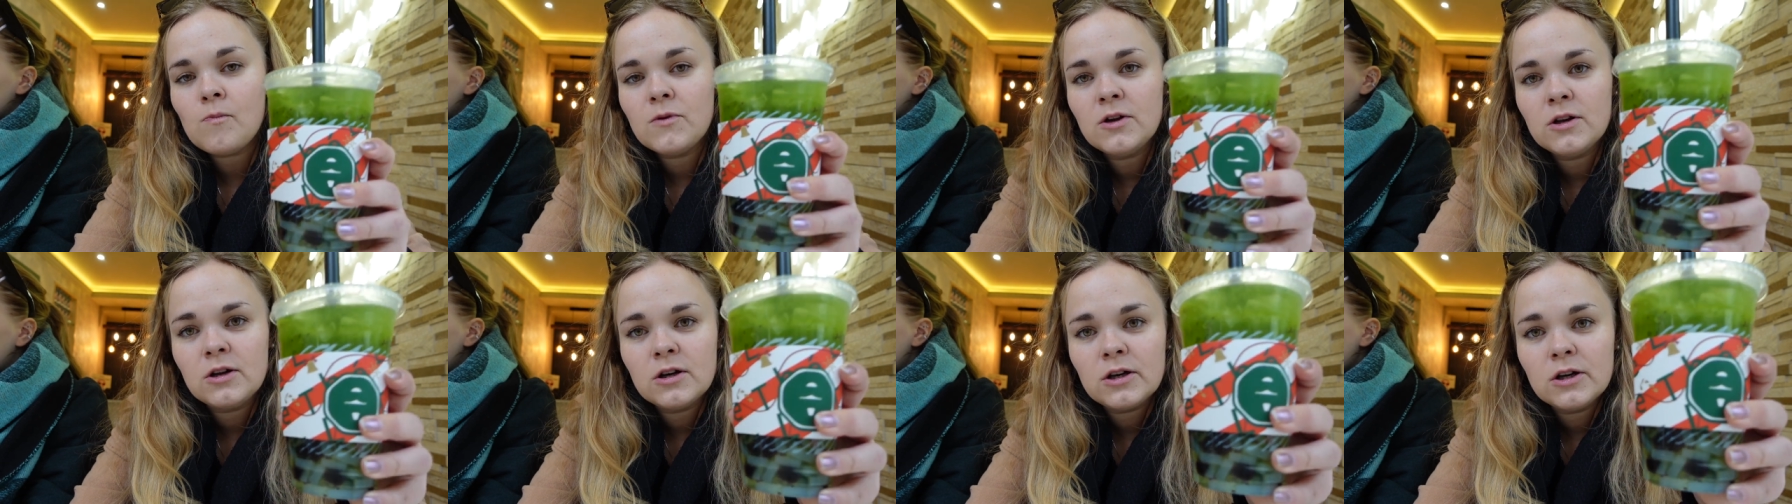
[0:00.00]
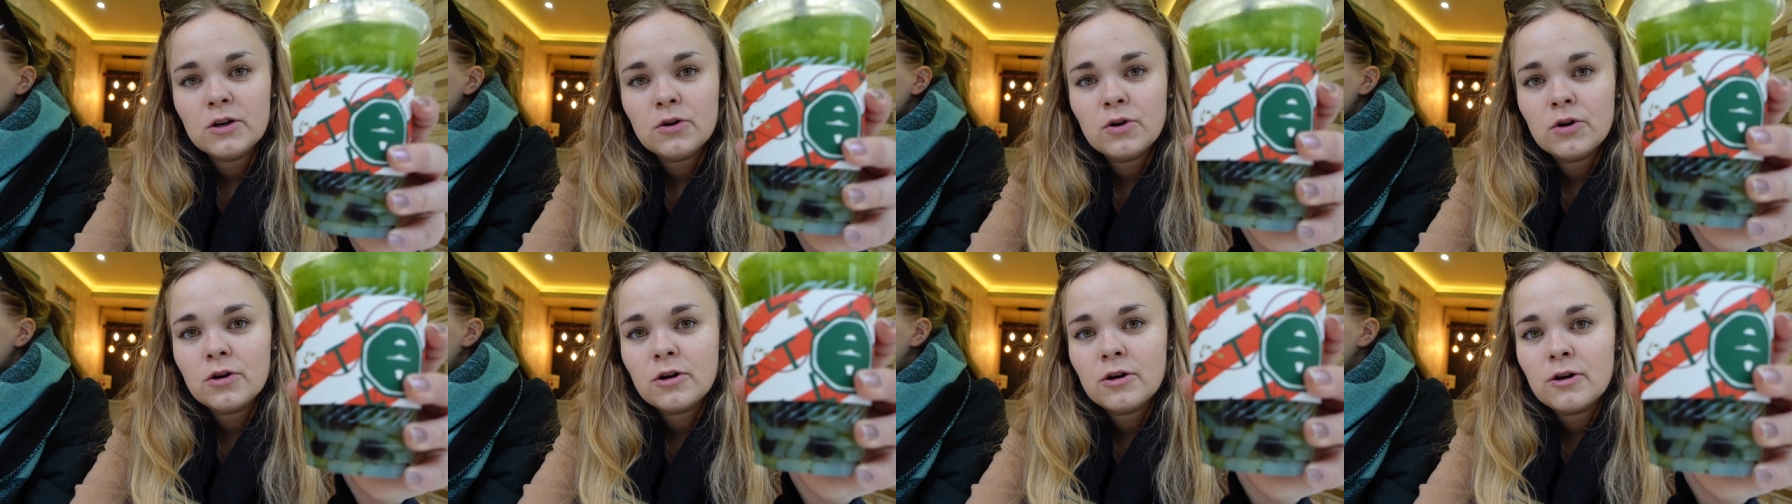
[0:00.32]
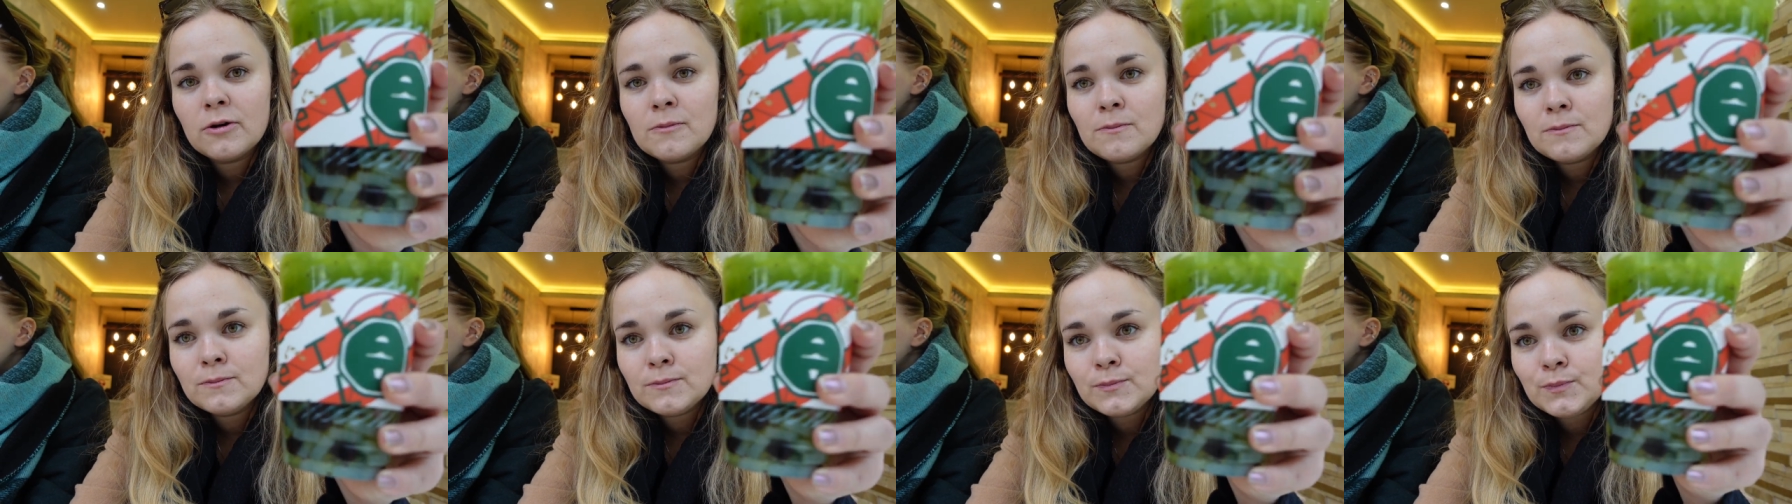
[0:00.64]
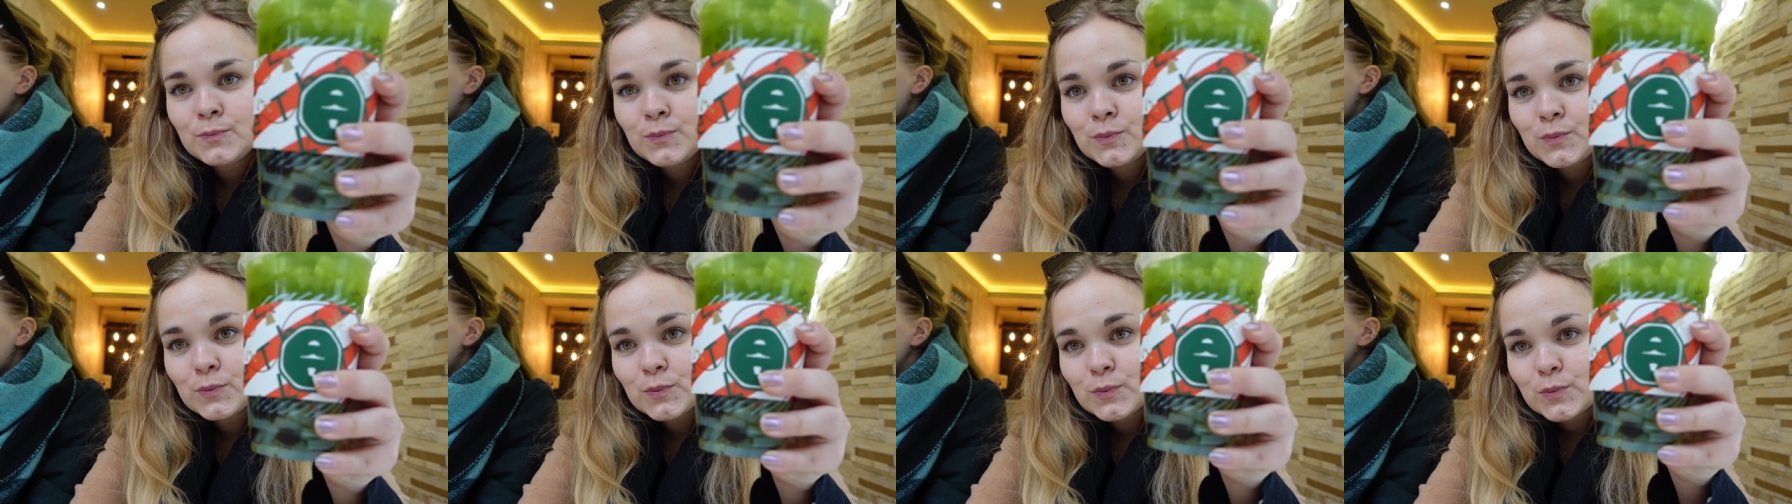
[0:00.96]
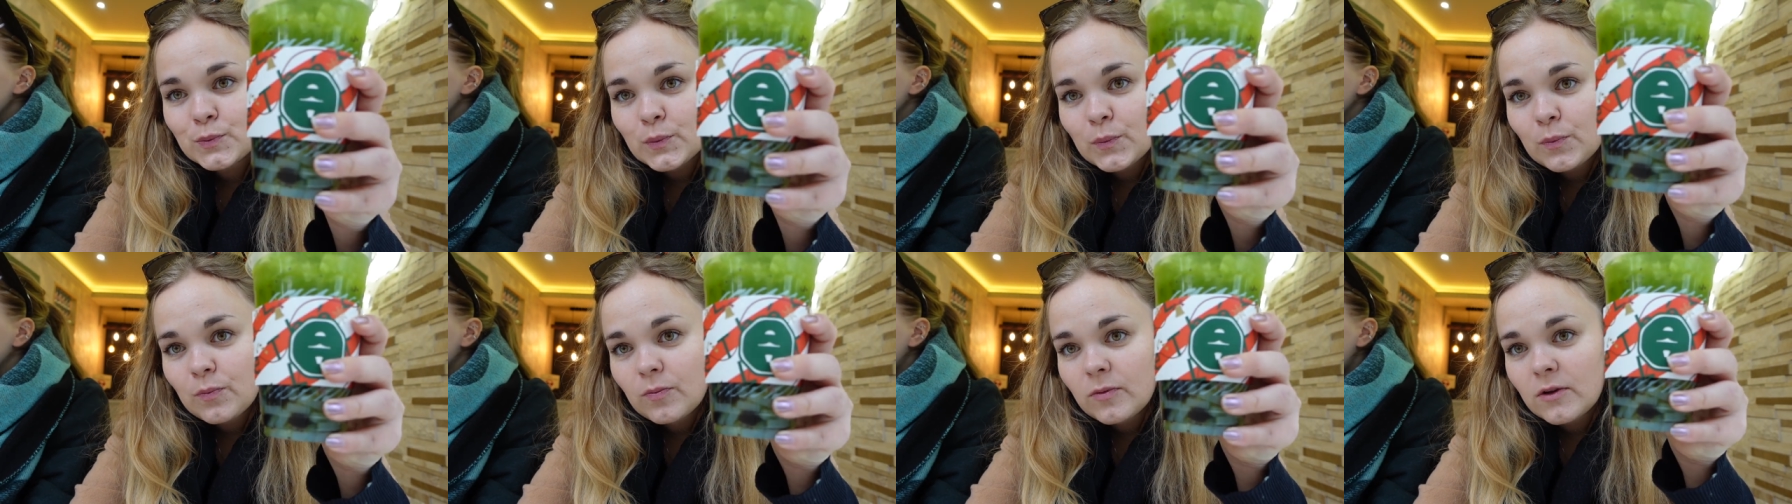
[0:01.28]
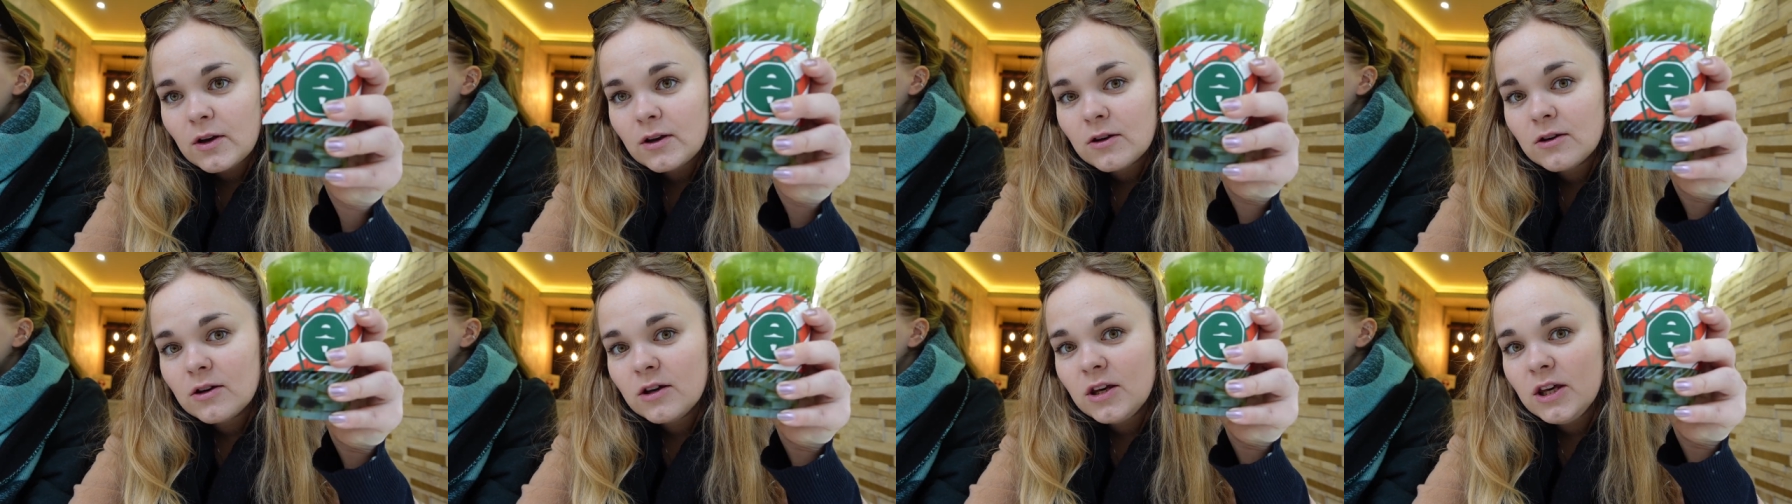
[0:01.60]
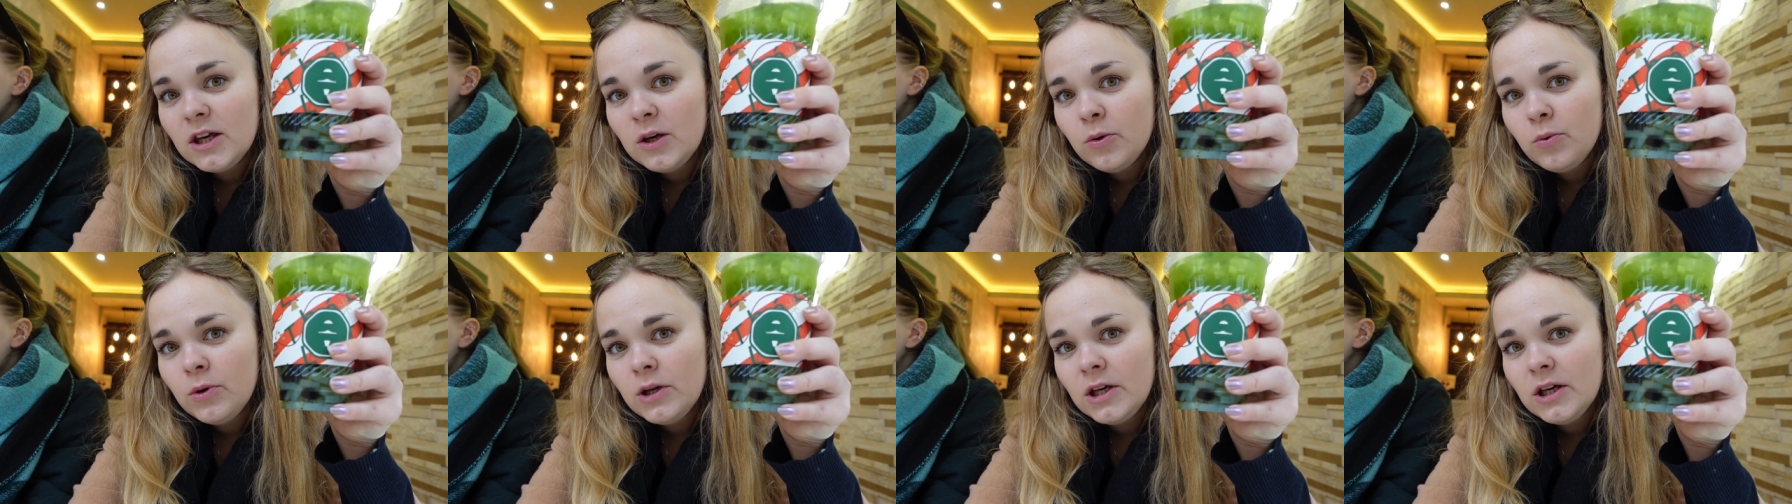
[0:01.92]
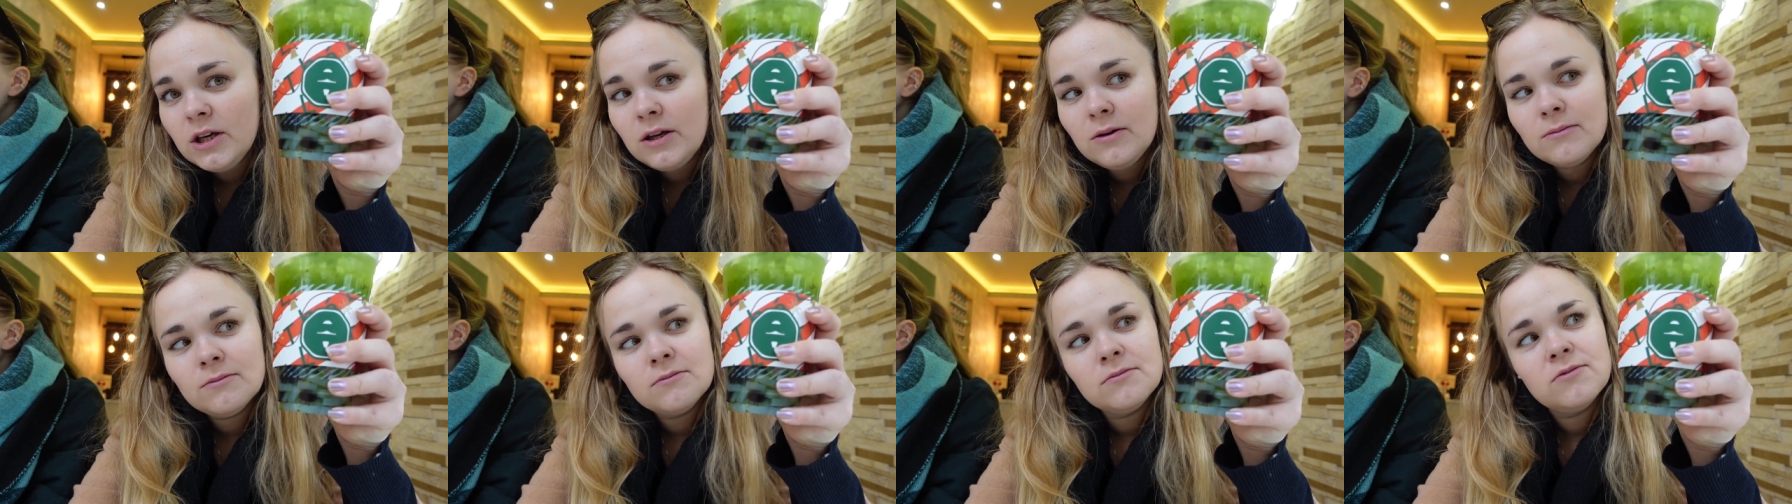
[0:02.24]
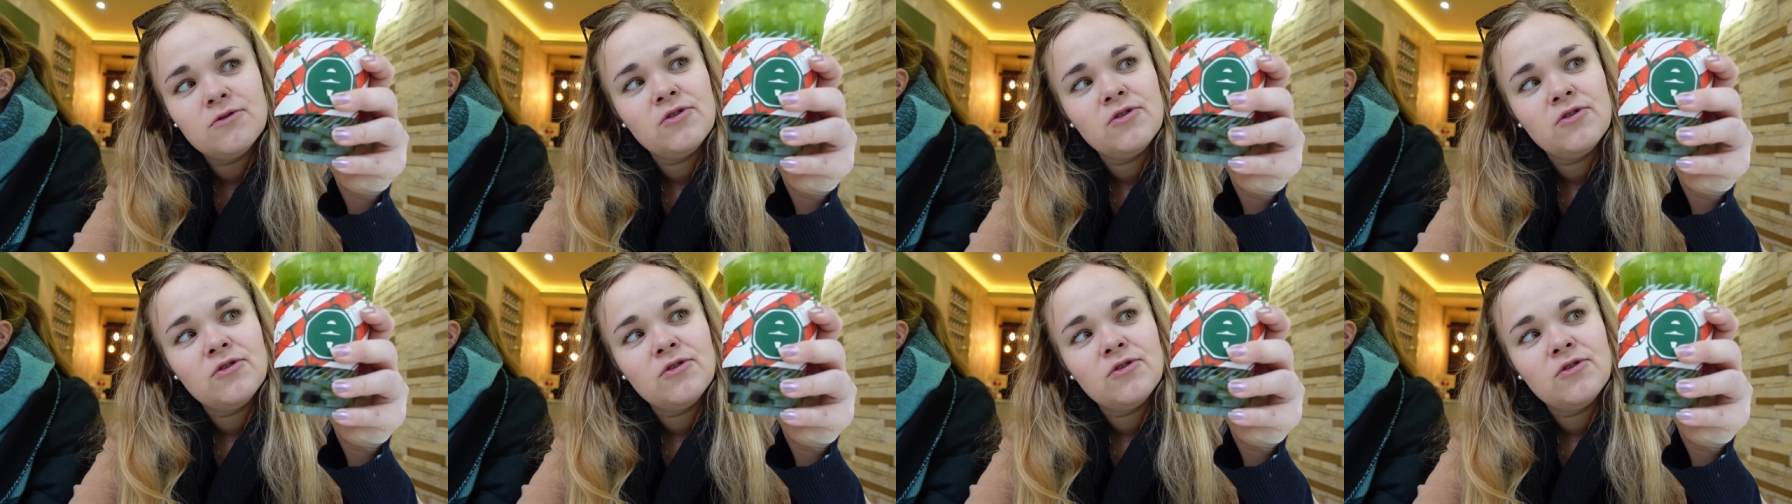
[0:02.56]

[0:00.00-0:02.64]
And I got a kiwi